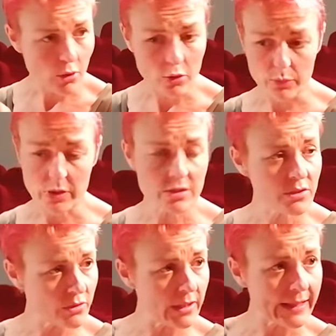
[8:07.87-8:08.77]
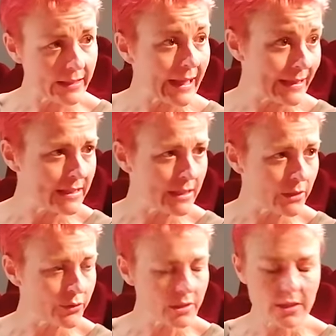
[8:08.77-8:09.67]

onwards to like 1800,